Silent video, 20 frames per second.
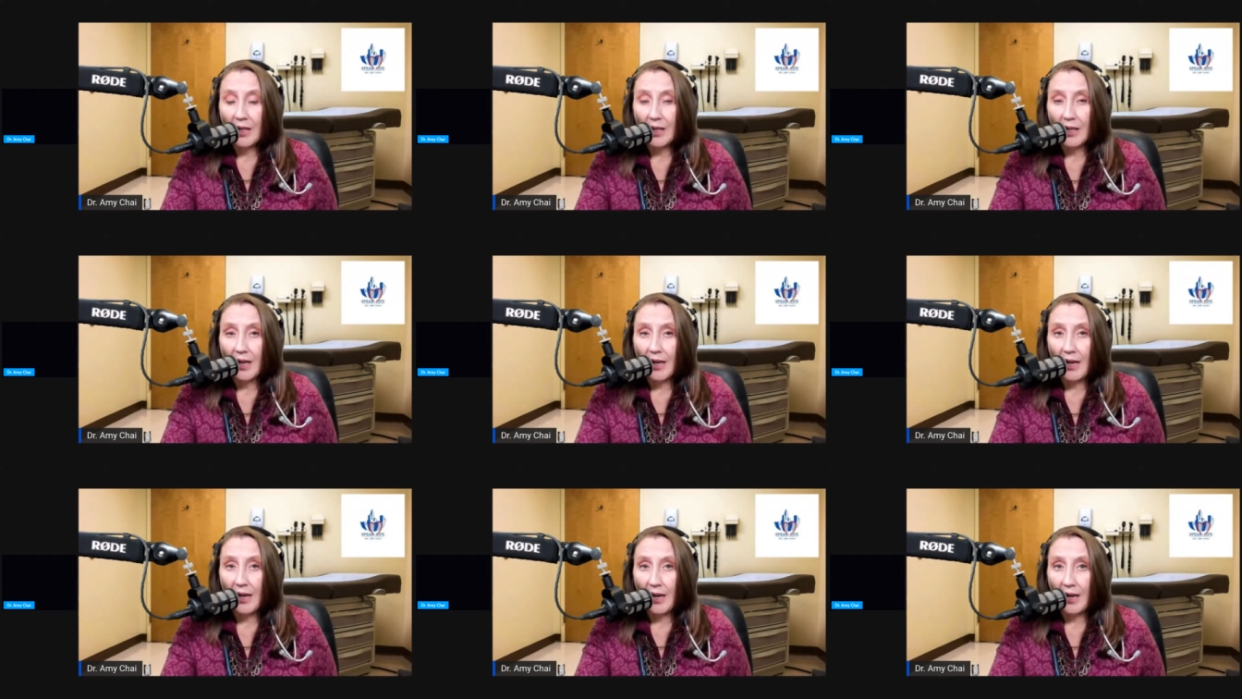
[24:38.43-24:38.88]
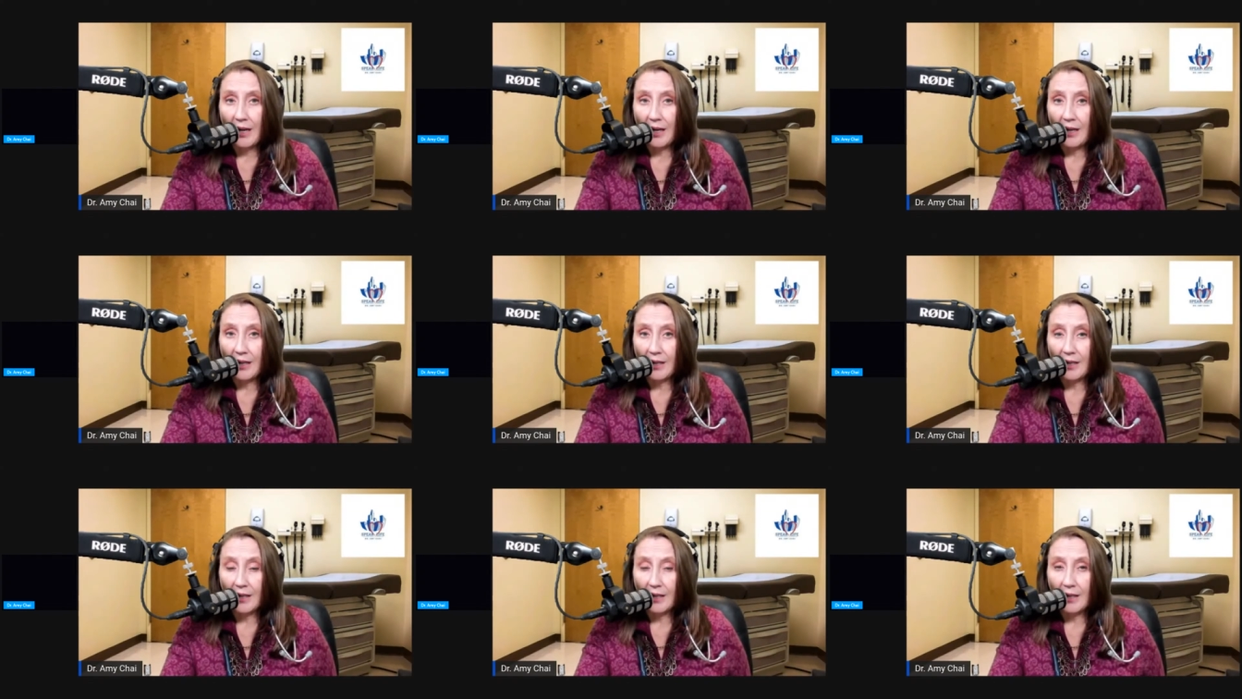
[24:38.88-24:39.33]

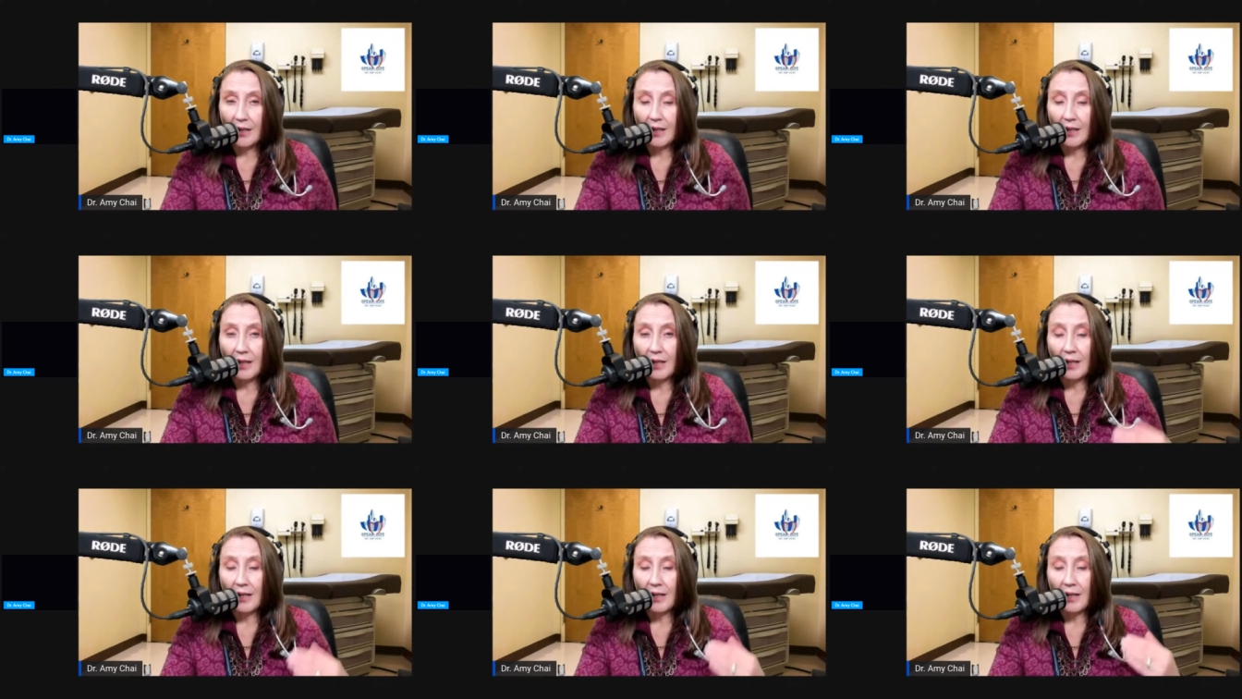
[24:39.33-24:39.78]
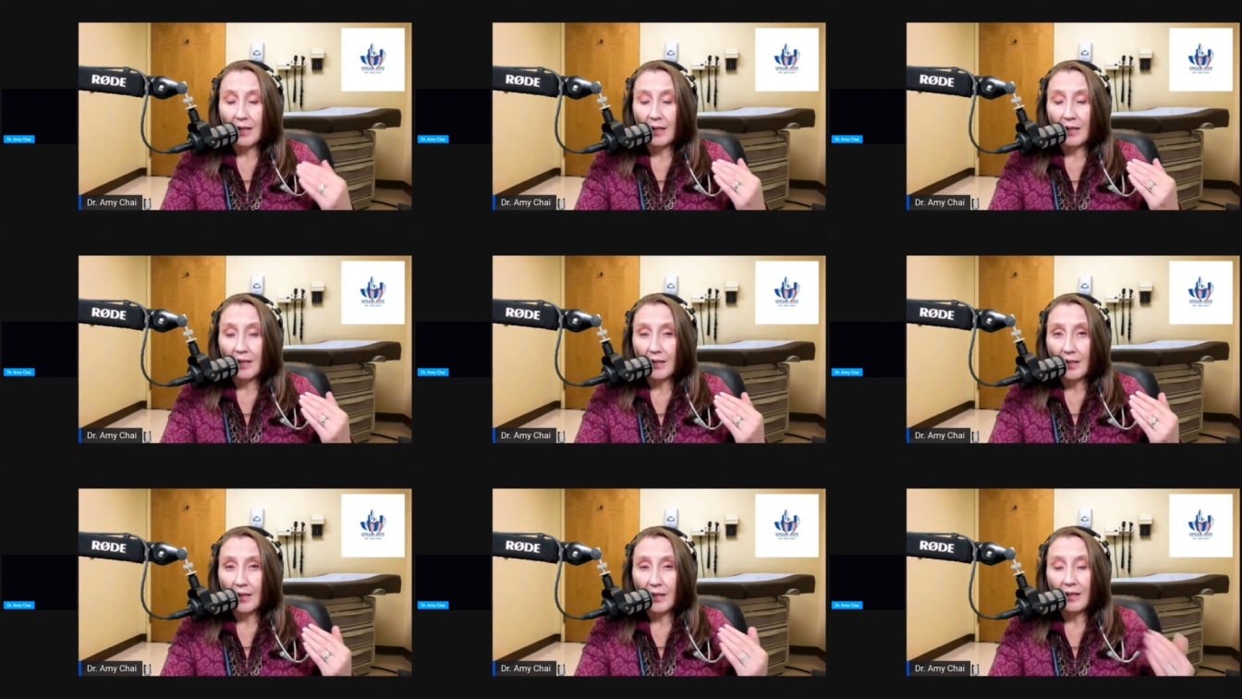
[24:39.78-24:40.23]
And
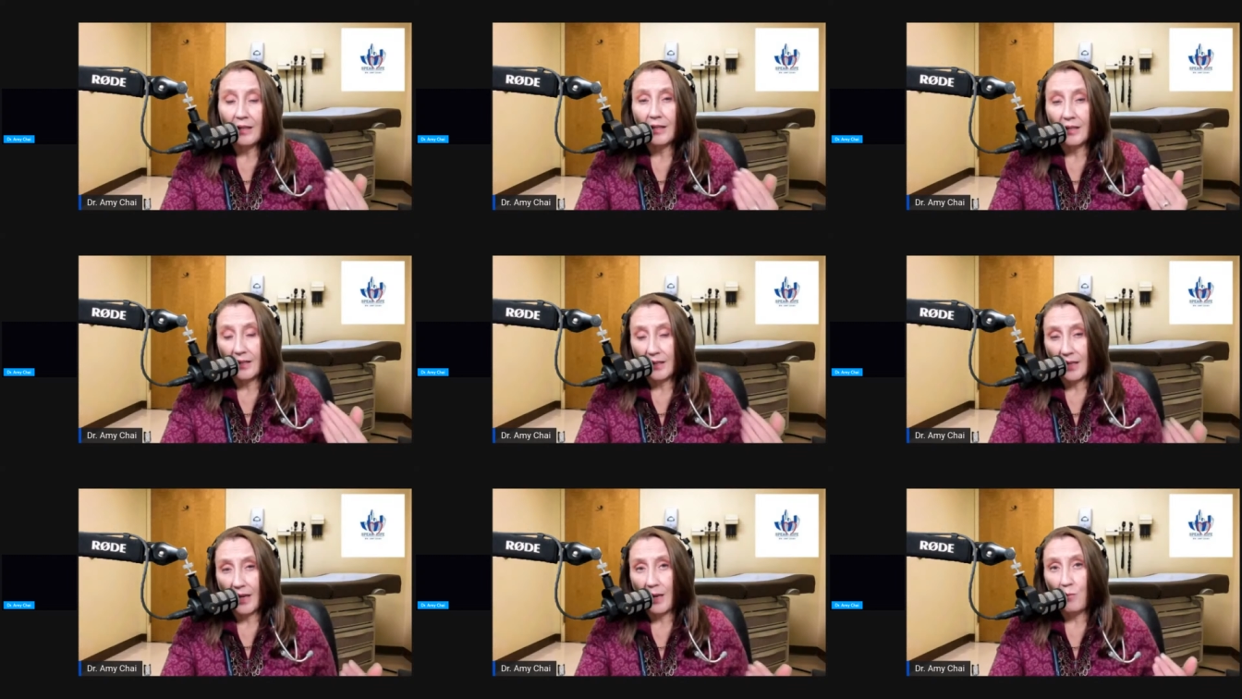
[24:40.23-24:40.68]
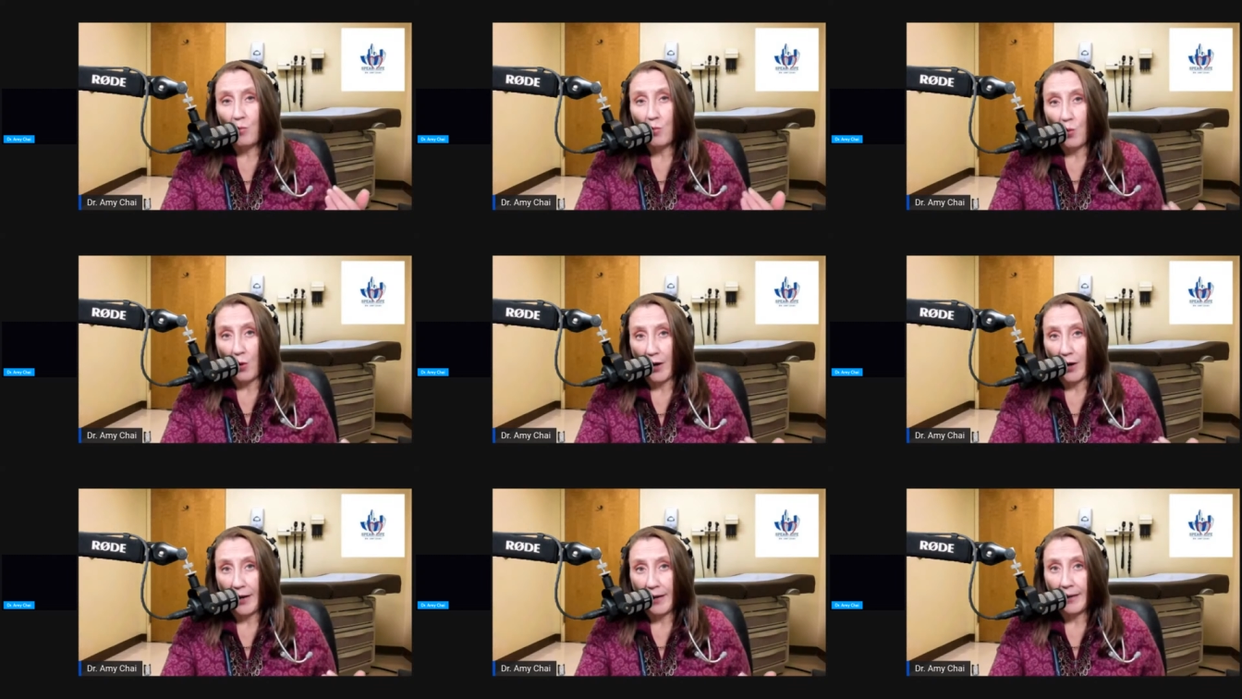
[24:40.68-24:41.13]
in the same
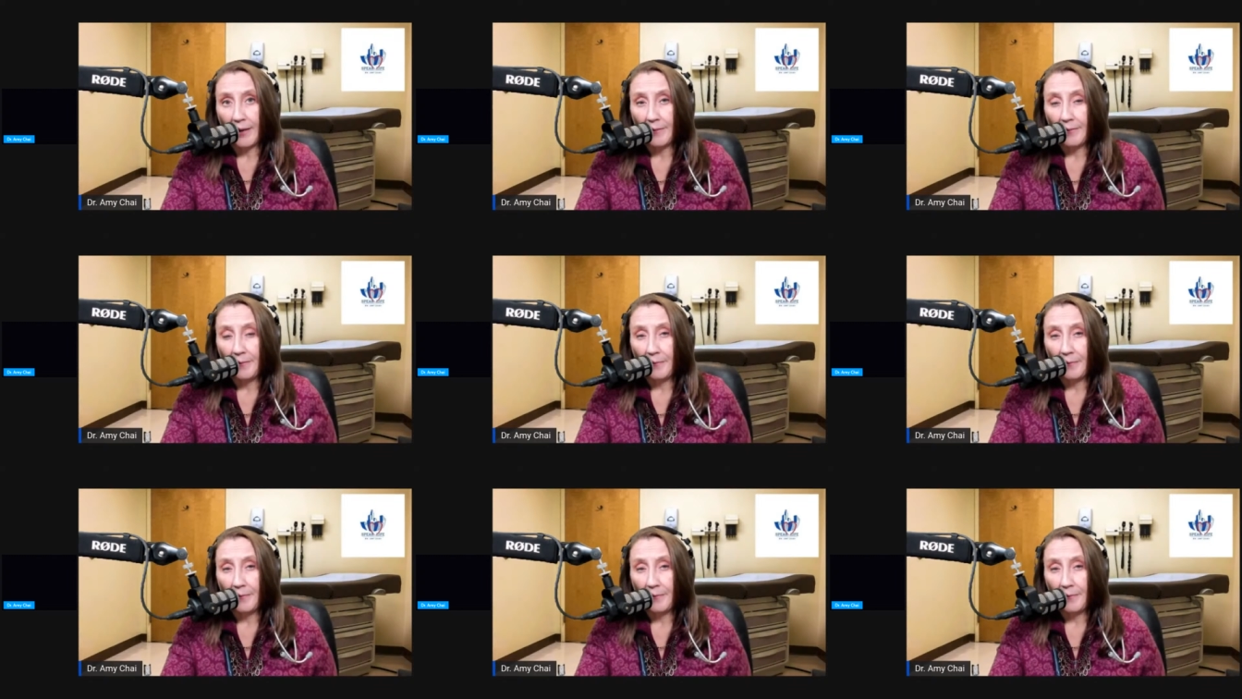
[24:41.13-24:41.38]
way,